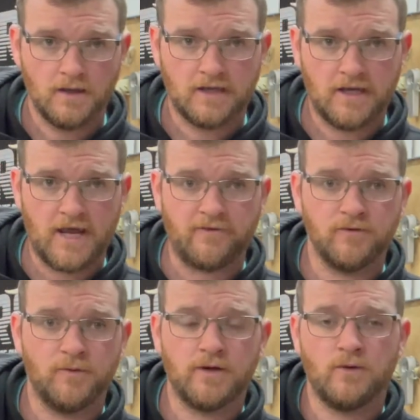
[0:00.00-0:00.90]
G'day
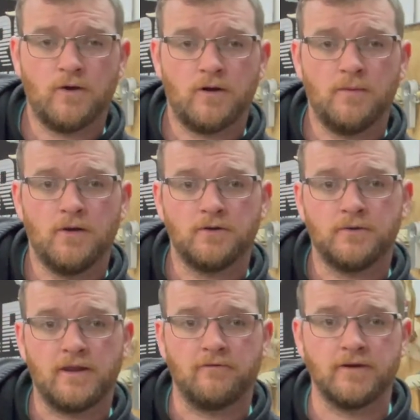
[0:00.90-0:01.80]
everybody, welcome along to
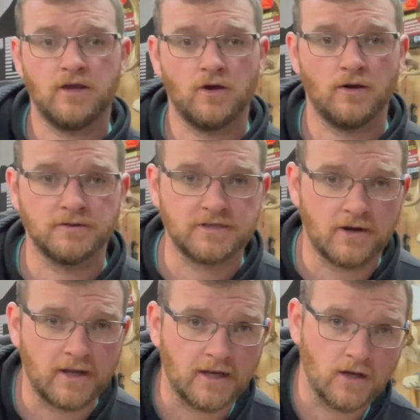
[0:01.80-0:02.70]
another video on
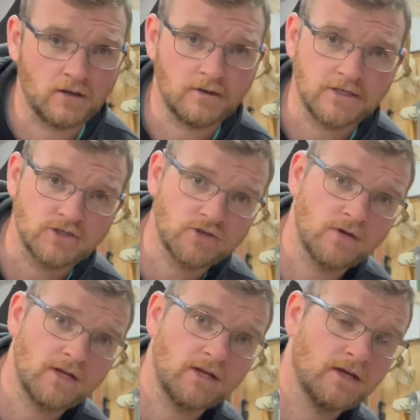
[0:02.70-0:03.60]
Taranaki long range
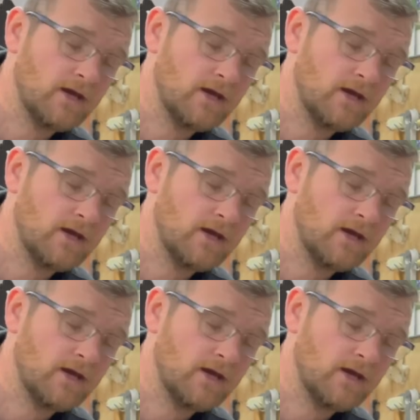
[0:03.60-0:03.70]
shooting.